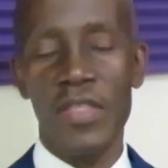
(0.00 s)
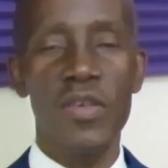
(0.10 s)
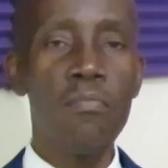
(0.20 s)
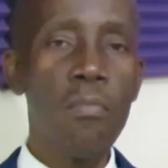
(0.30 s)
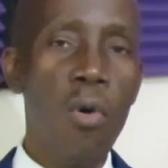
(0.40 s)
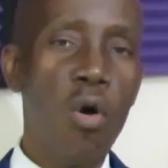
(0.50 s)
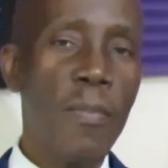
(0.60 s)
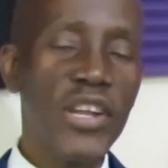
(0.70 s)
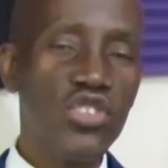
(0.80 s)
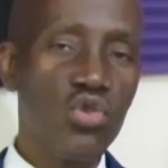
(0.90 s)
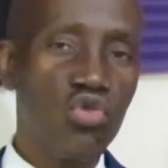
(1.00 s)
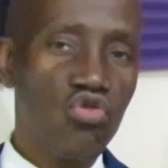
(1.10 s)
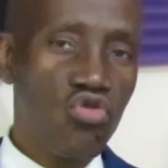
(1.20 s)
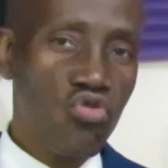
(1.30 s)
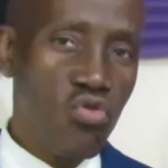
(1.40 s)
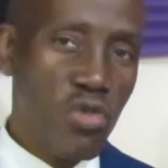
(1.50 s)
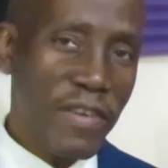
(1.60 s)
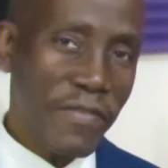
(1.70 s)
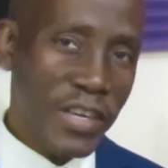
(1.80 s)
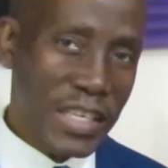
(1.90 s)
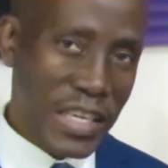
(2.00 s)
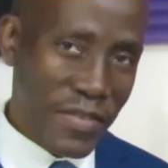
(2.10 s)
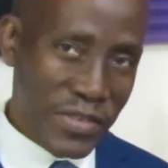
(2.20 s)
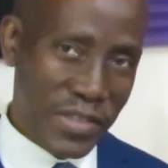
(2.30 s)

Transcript: The moment you truly forgive